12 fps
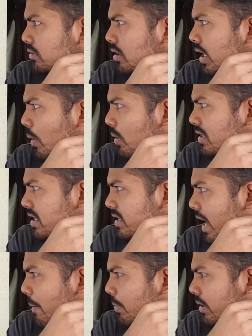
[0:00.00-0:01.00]
Okay, what just
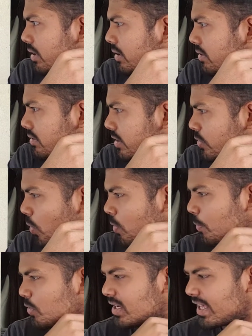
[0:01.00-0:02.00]
happened? It's
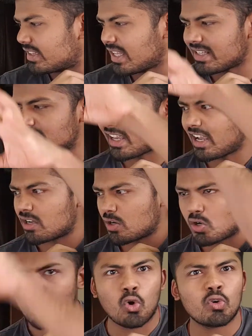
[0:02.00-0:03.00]
almost like there's like a
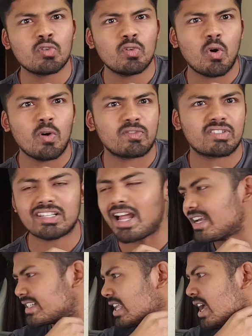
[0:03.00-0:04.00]
claw of
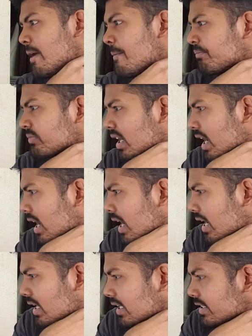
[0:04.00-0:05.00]
slice.
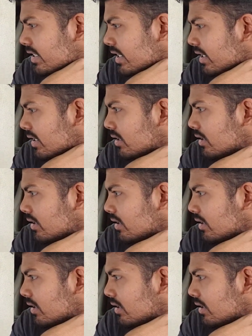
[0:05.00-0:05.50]
Let's see.